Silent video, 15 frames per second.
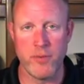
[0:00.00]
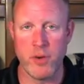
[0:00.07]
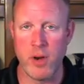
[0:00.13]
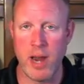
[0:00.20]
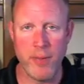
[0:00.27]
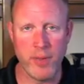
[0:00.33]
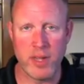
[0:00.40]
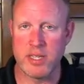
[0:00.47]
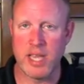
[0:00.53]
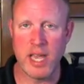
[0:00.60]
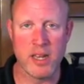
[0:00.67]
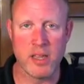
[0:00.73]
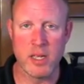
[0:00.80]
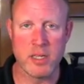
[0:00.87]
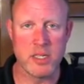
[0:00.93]
If your athlete's
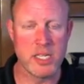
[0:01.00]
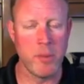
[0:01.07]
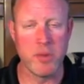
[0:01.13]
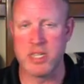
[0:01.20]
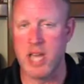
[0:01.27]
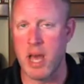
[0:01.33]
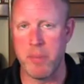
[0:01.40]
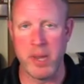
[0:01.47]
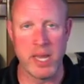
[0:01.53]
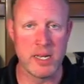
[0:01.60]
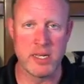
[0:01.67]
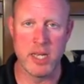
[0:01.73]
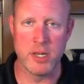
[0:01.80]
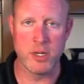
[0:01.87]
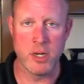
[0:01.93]
getting to this, someone's not paying
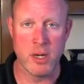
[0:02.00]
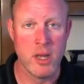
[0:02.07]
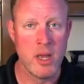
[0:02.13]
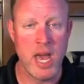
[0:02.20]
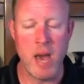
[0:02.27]
attention.